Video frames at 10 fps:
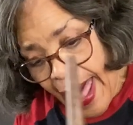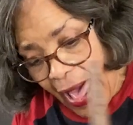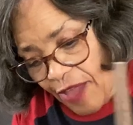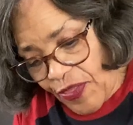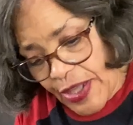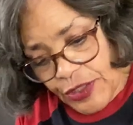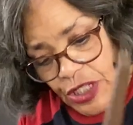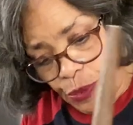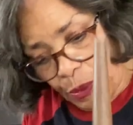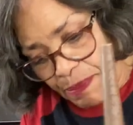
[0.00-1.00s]
I think
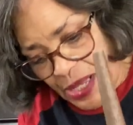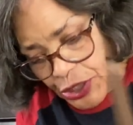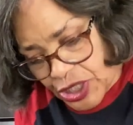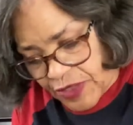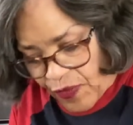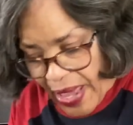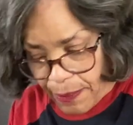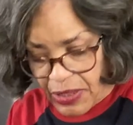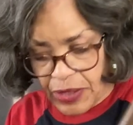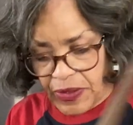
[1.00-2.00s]
this would be just fine
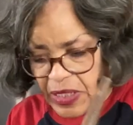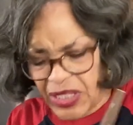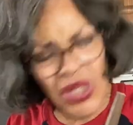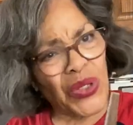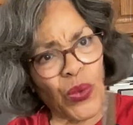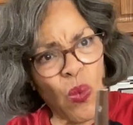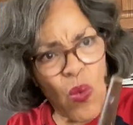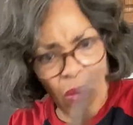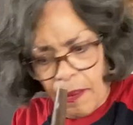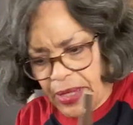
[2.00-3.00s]
because it's a little
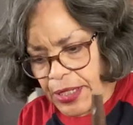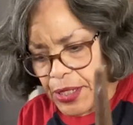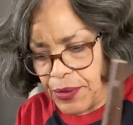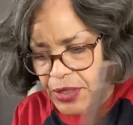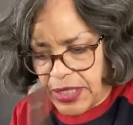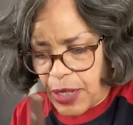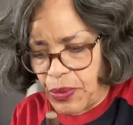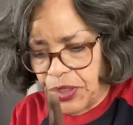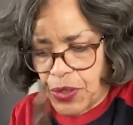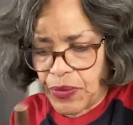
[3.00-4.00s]
warm in here today. We
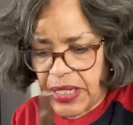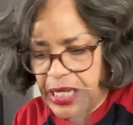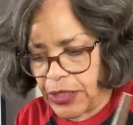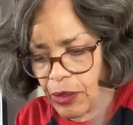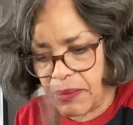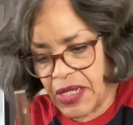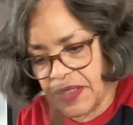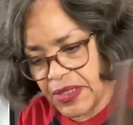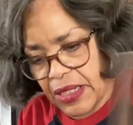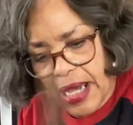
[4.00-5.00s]
turned the heat on because
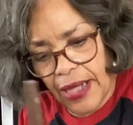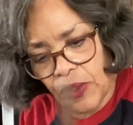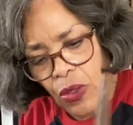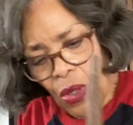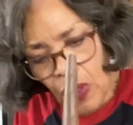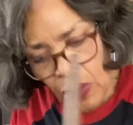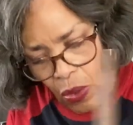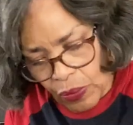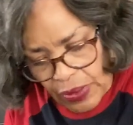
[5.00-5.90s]
it got cold